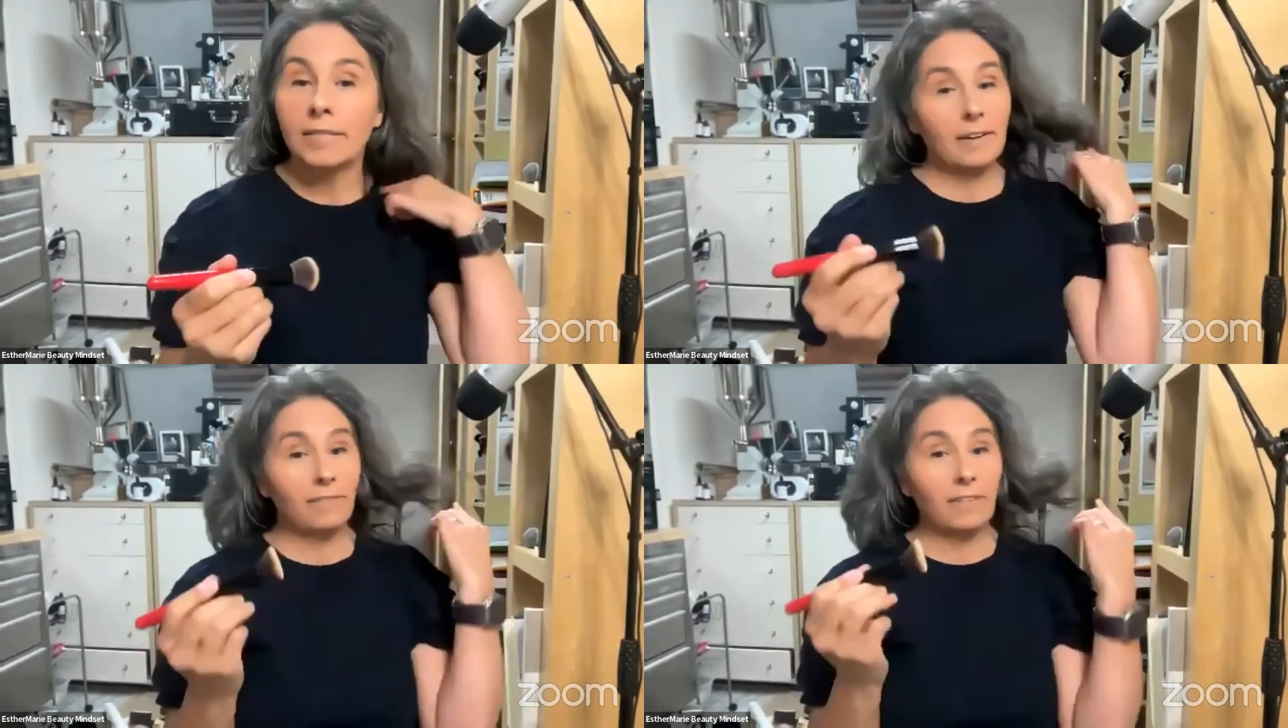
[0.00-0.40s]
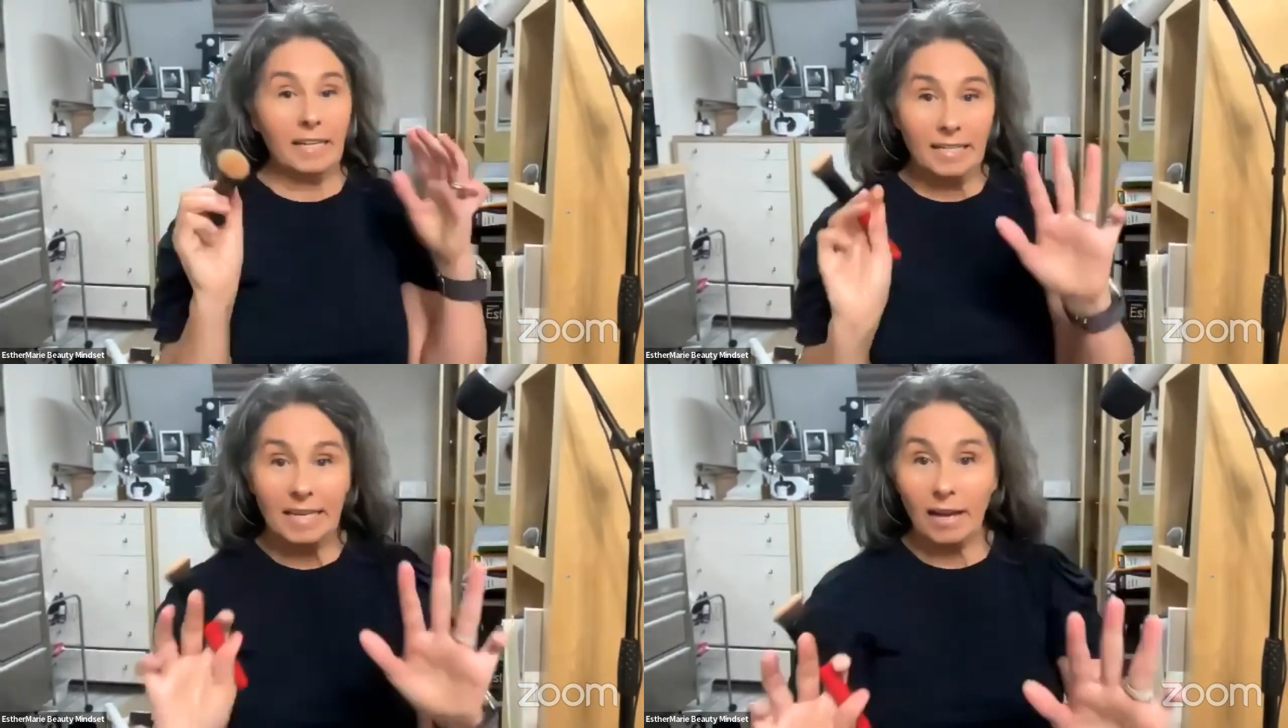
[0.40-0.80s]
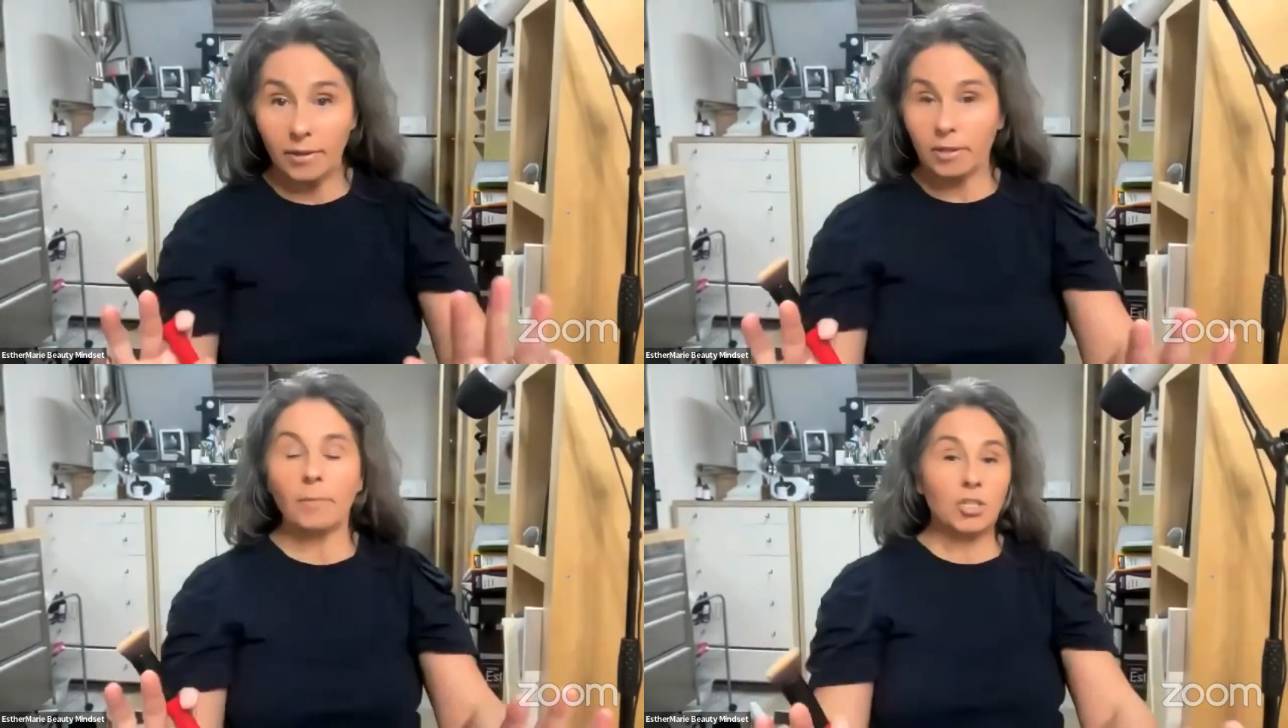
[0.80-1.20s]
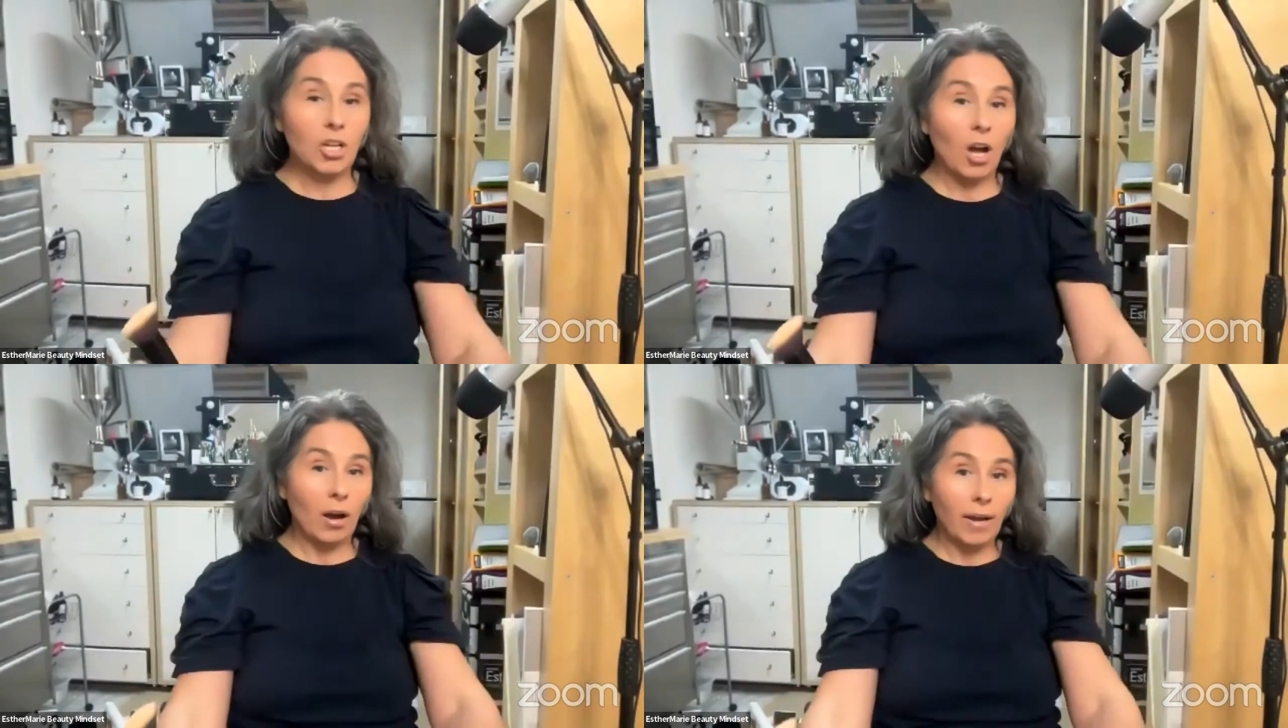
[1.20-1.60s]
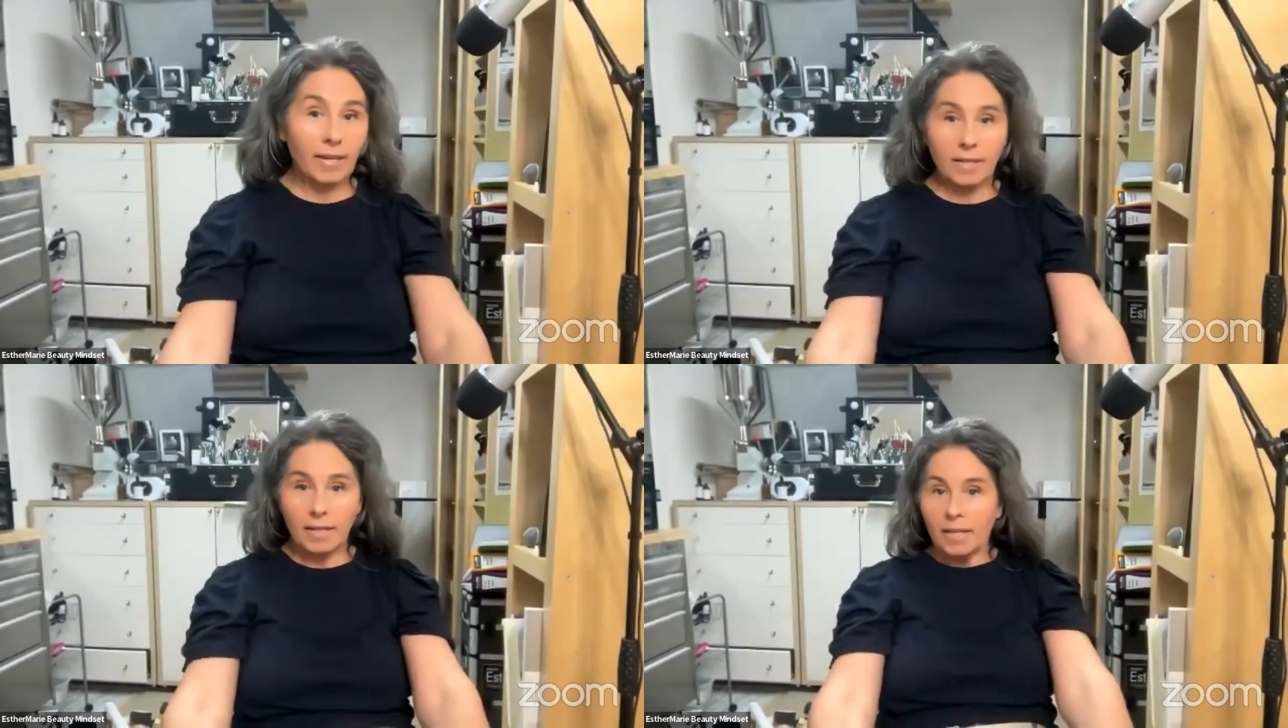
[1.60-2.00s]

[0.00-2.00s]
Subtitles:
definitely can tell you that my shine